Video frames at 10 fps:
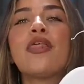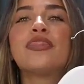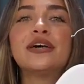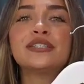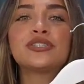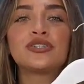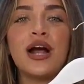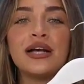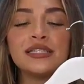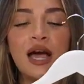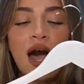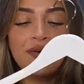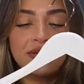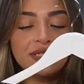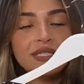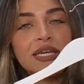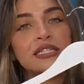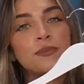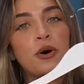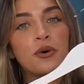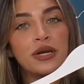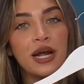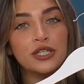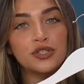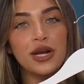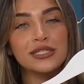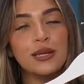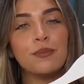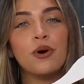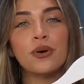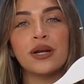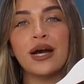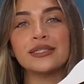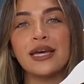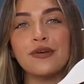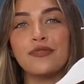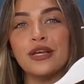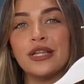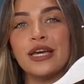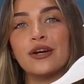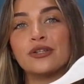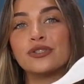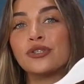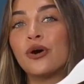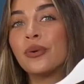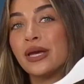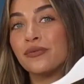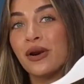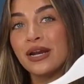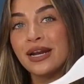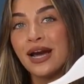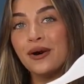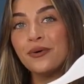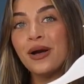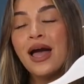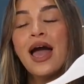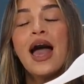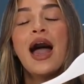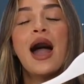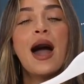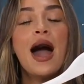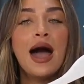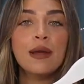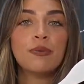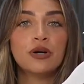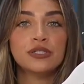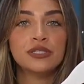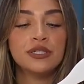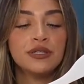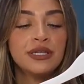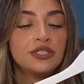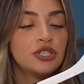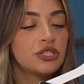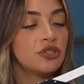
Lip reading: This dress, obviously it's a polka dot dress, and polka dots I feel like are so in right now. I personally just